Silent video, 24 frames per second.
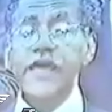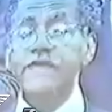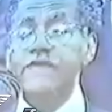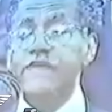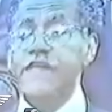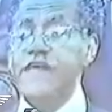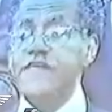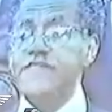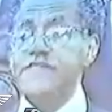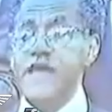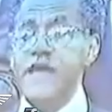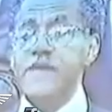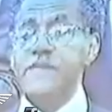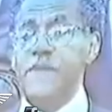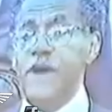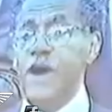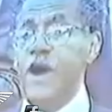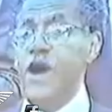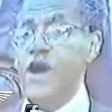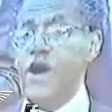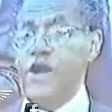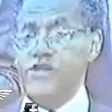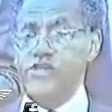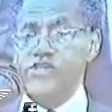Even as they
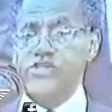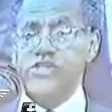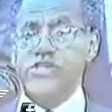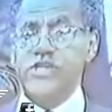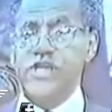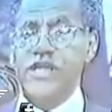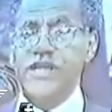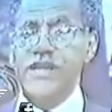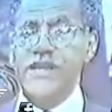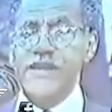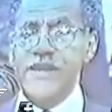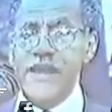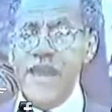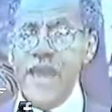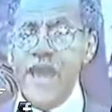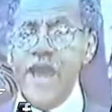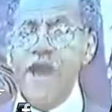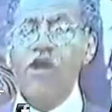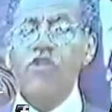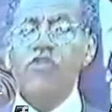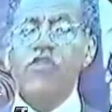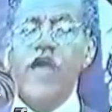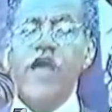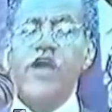marched,
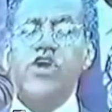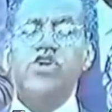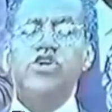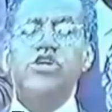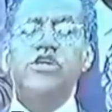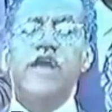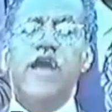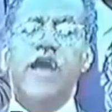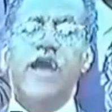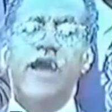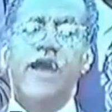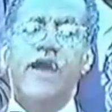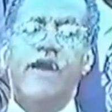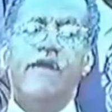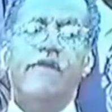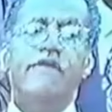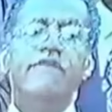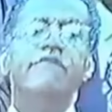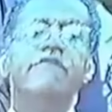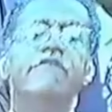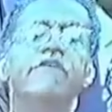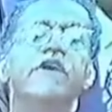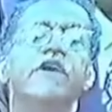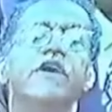now they could
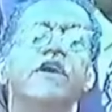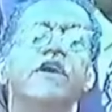have